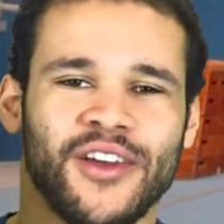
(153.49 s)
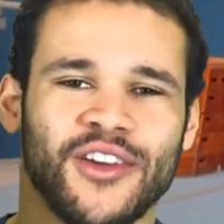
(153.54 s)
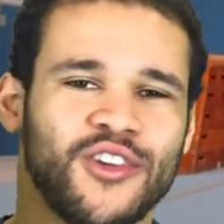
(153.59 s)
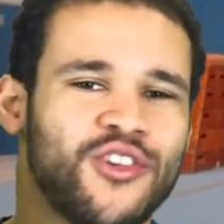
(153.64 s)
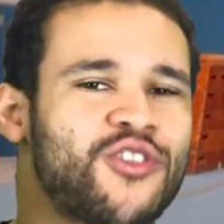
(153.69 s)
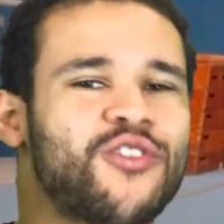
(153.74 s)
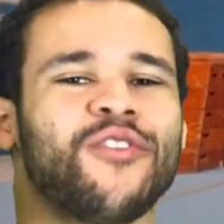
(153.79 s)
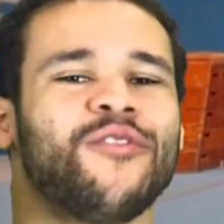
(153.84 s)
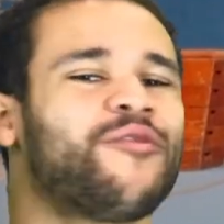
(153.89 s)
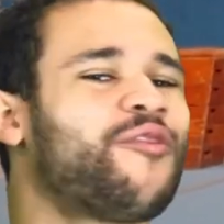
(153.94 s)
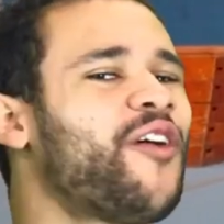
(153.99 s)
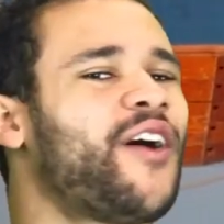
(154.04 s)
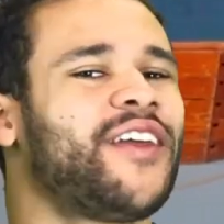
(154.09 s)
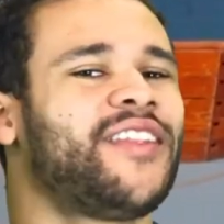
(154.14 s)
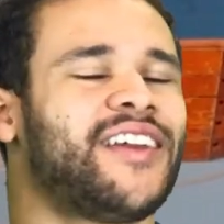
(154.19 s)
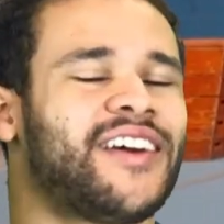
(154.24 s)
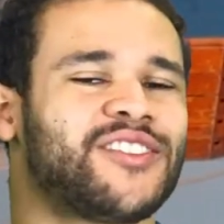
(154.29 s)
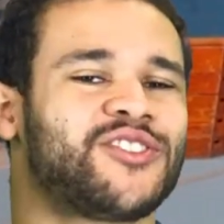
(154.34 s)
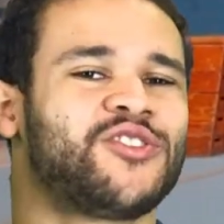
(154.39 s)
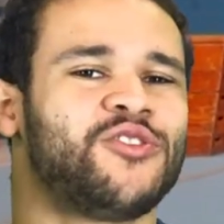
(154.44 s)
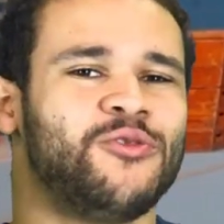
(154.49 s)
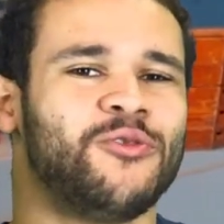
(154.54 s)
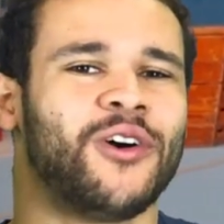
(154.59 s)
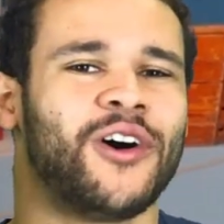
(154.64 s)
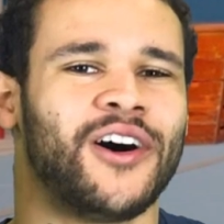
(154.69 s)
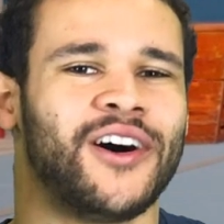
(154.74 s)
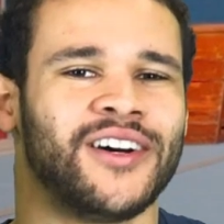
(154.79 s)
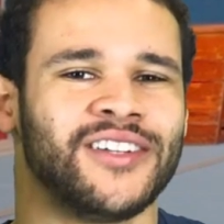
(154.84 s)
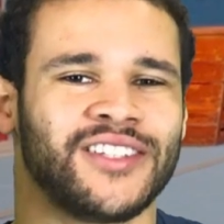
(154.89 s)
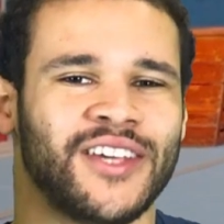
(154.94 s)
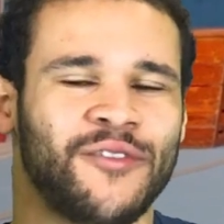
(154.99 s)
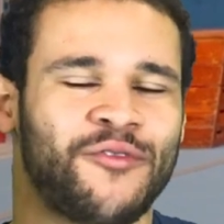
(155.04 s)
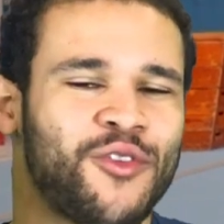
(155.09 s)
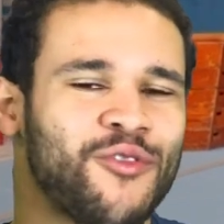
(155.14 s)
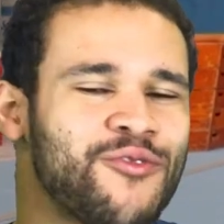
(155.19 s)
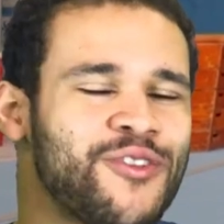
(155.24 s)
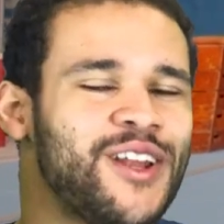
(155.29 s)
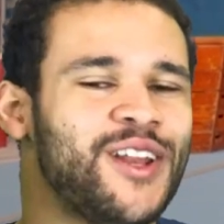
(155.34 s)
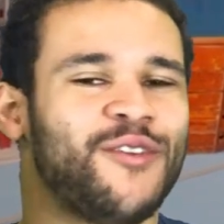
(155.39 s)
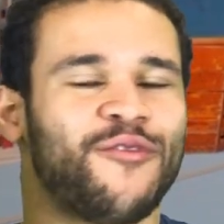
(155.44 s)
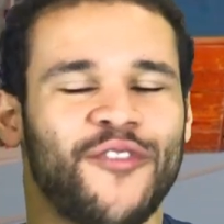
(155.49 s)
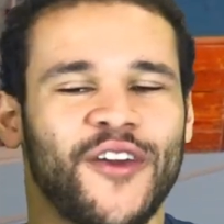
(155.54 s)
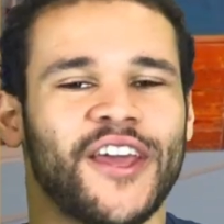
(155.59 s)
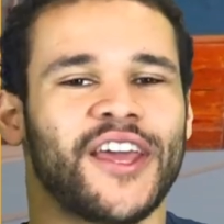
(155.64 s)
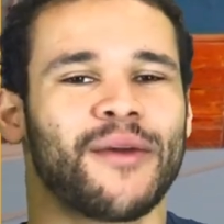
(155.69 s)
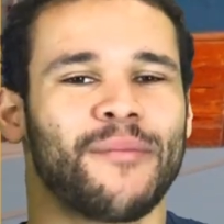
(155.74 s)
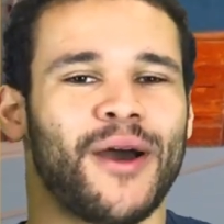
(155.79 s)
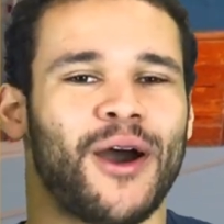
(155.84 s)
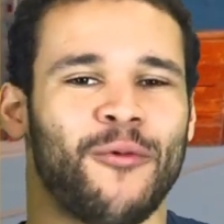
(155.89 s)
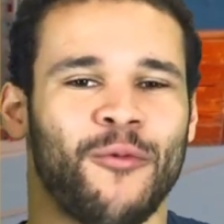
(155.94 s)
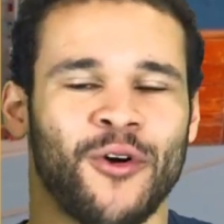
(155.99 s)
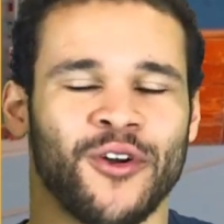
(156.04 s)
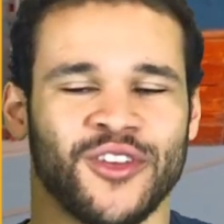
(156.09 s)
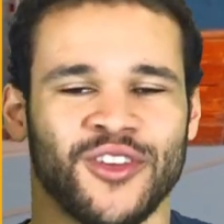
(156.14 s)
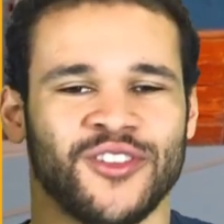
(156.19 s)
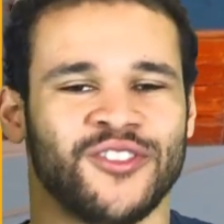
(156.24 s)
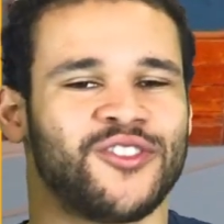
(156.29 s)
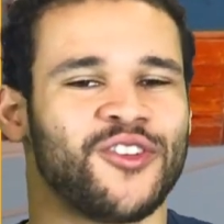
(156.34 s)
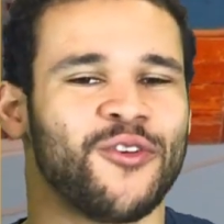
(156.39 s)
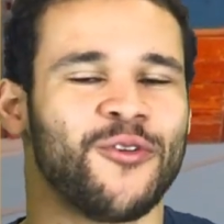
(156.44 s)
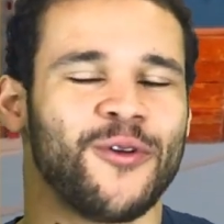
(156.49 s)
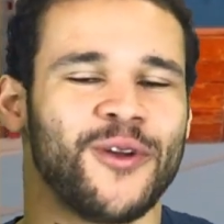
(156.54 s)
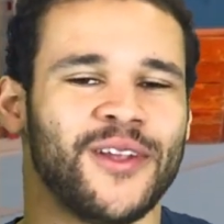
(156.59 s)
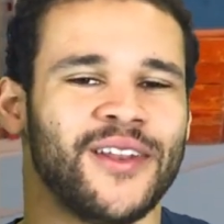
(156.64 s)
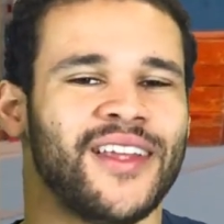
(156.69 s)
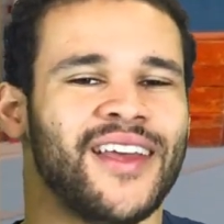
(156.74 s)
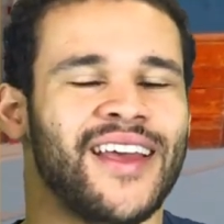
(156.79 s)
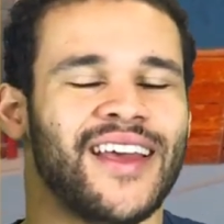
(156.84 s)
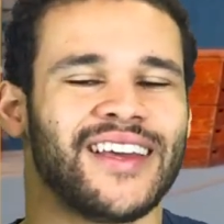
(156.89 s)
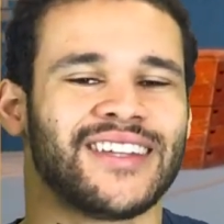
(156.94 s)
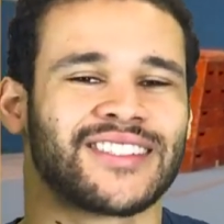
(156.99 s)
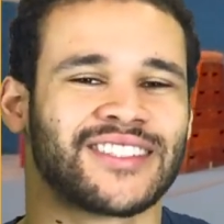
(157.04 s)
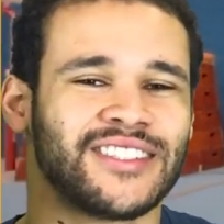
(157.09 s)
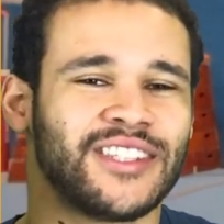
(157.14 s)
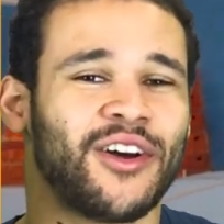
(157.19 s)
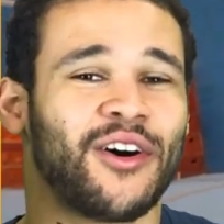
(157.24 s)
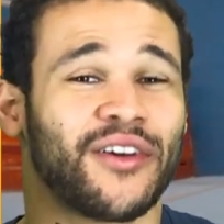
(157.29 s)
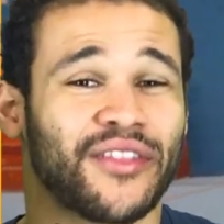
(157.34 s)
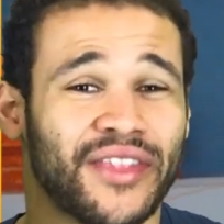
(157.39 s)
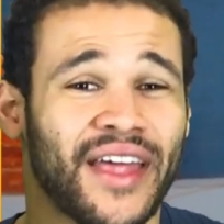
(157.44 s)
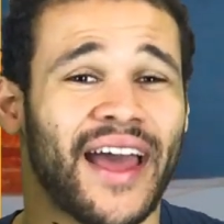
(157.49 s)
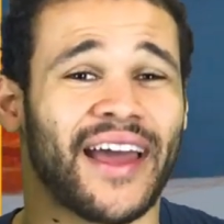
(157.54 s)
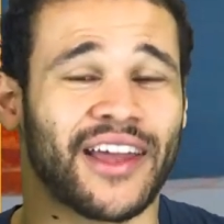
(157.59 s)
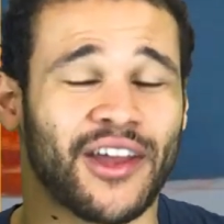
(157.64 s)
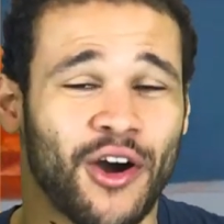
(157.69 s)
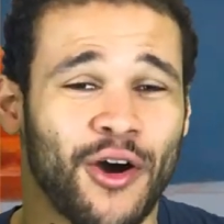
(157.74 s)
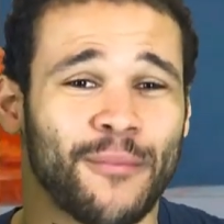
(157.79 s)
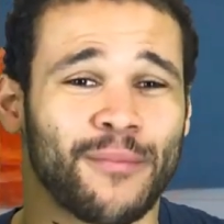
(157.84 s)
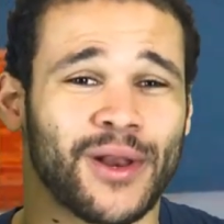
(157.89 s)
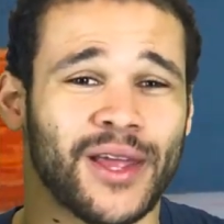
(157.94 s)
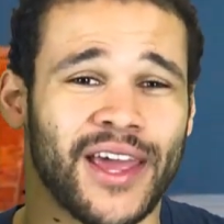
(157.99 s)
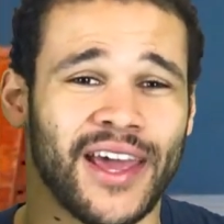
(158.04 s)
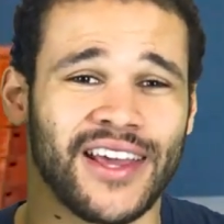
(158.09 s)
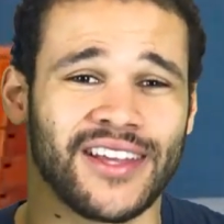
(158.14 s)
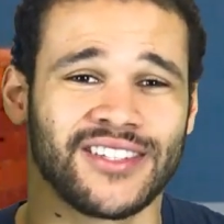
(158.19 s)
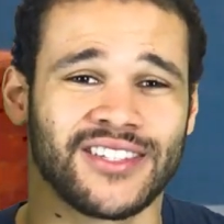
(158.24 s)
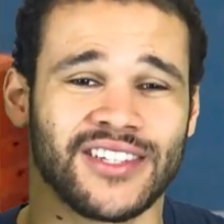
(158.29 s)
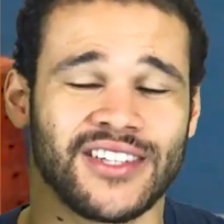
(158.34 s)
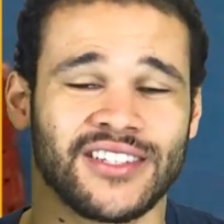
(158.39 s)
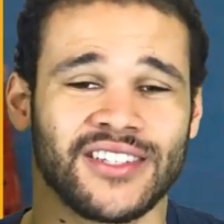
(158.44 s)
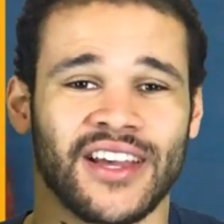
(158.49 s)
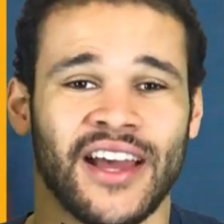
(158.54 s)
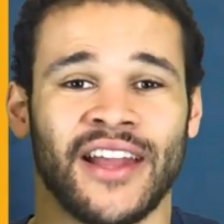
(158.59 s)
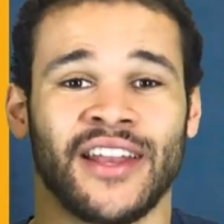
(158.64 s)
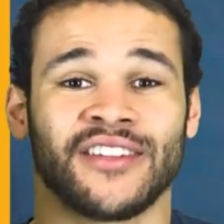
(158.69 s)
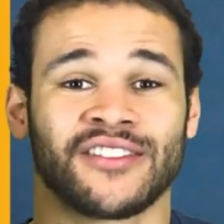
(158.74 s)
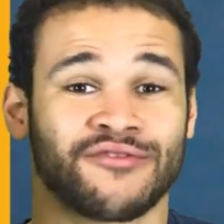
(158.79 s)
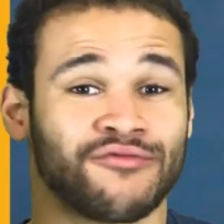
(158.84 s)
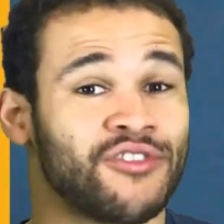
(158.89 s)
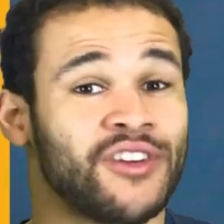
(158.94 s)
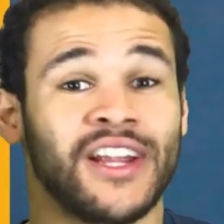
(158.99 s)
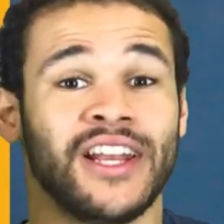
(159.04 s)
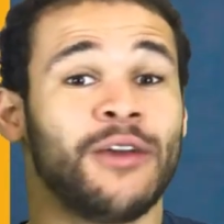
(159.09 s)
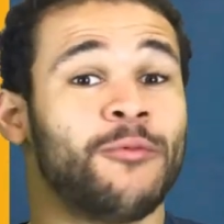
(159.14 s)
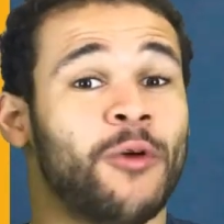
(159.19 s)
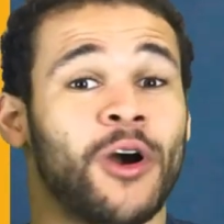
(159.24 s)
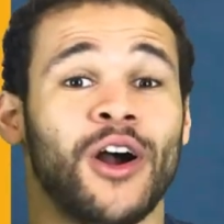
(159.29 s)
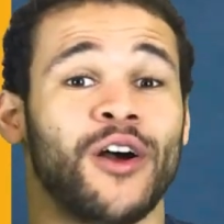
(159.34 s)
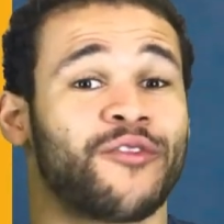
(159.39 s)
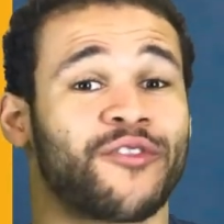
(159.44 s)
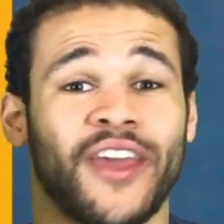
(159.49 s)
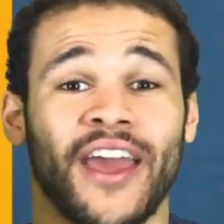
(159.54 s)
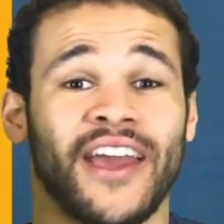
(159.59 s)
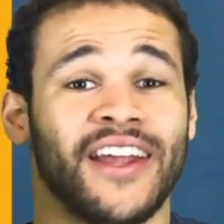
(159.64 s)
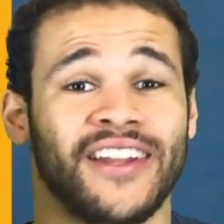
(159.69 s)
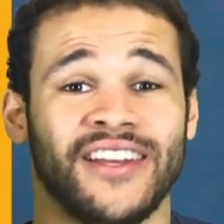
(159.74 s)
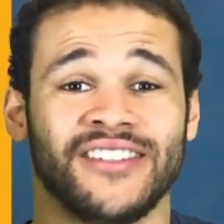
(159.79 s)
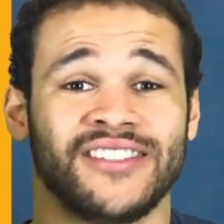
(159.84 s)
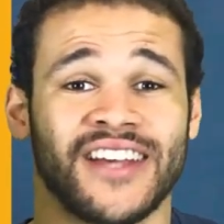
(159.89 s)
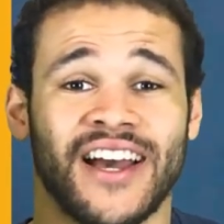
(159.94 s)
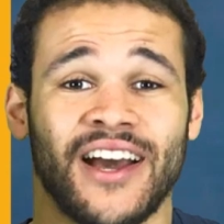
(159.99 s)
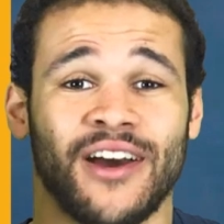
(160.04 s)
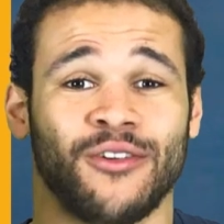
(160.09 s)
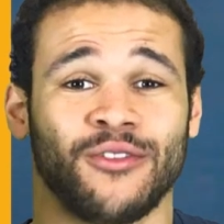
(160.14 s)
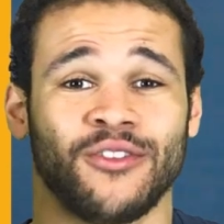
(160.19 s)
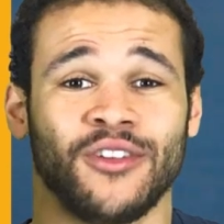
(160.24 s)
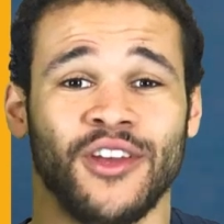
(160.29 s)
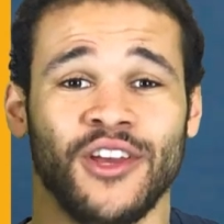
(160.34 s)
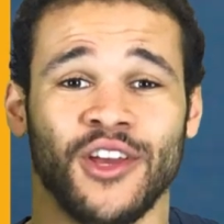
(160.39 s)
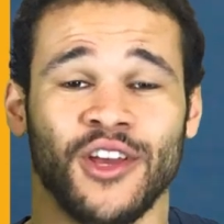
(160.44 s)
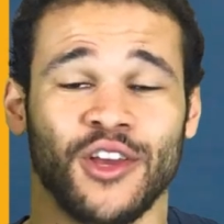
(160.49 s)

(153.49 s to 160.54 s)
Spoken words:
You shouldn't find that too hard. If you really think about what you're doing, it's not that complicated and it's really worth getting it down.